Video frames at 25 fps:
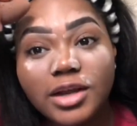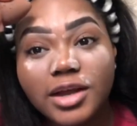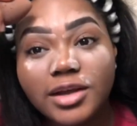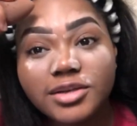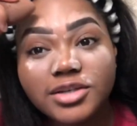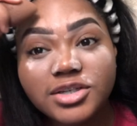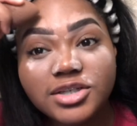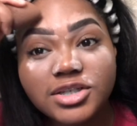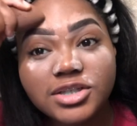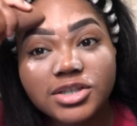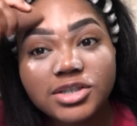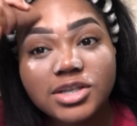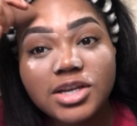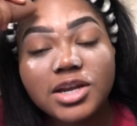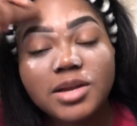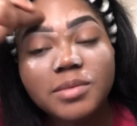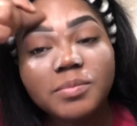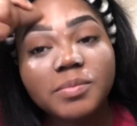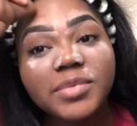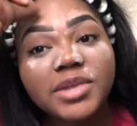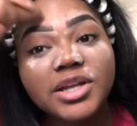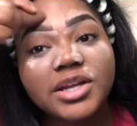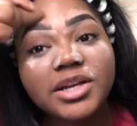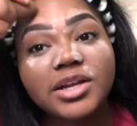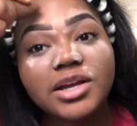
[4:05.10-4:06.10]
Now you're just gonna
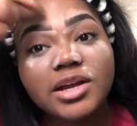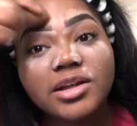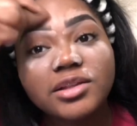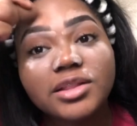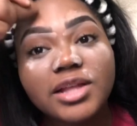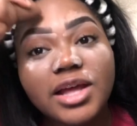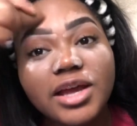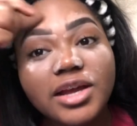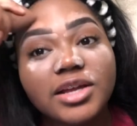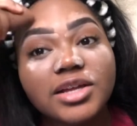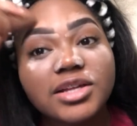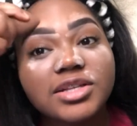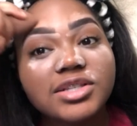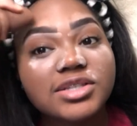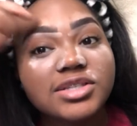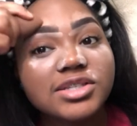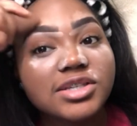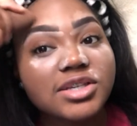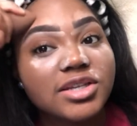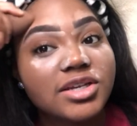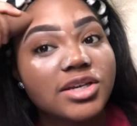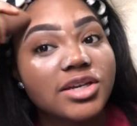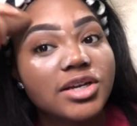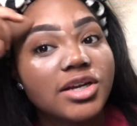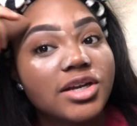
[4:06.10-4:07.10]
blend out that
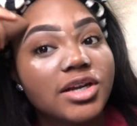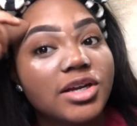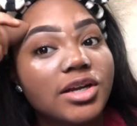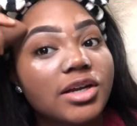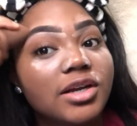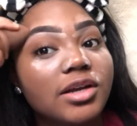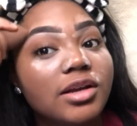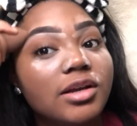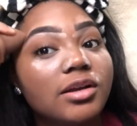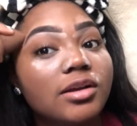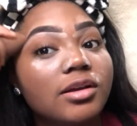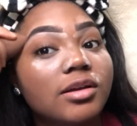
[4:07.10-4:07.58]
concealer.